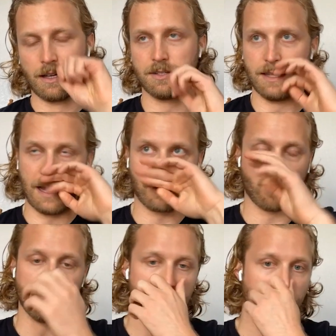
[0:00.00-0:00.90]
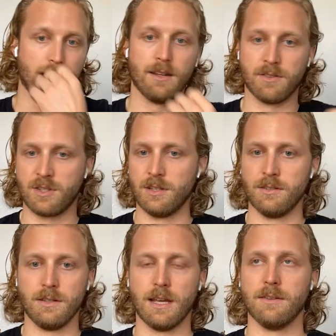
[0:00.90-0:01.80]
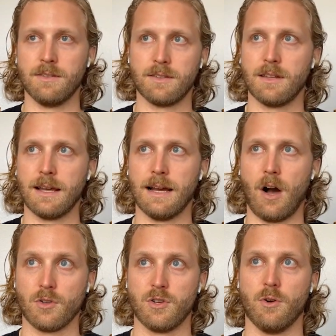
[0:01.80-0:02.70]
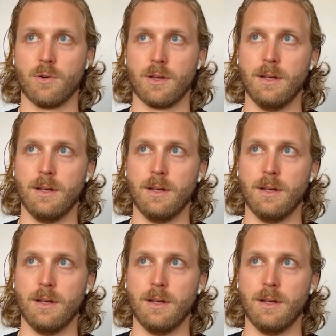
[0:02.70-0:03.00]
Because then that creates stickiness and also